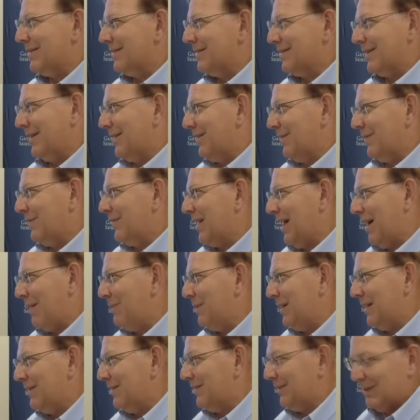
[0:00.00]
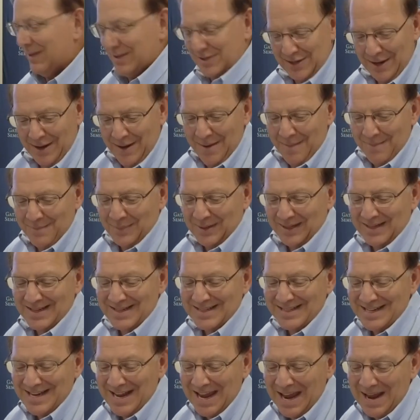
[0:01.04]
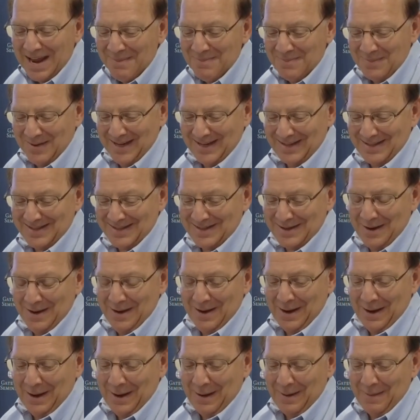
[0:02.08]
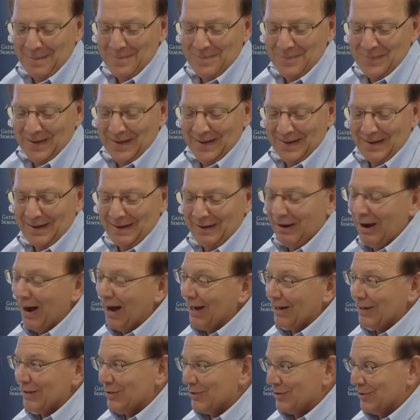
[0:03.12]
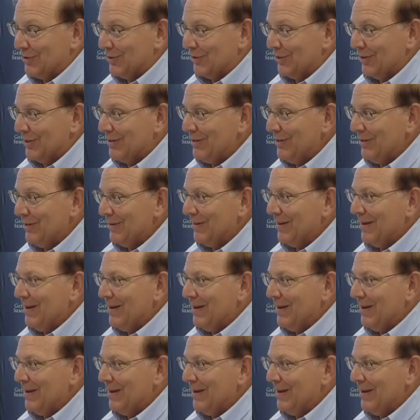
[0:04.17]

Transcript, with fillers: son of Tabeel is, yeah. but his name means um, God is good.